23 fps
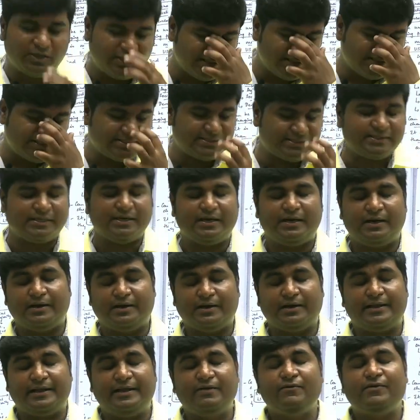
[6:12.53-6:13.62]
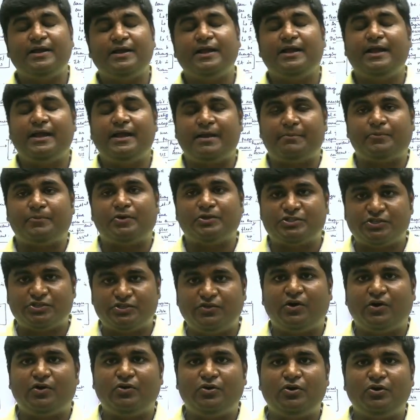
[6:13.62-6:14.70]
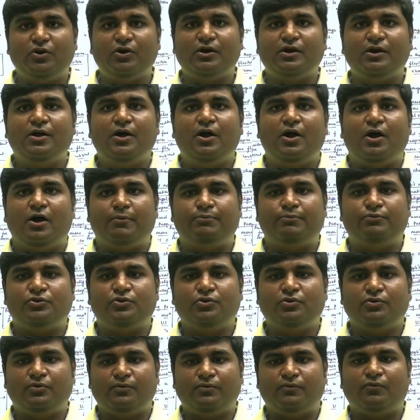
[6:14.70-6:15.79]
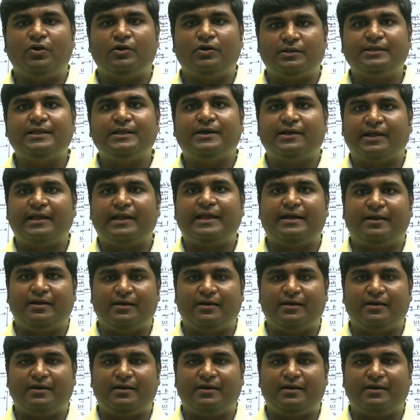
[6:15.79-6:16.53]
is giving a positive outlook up to what the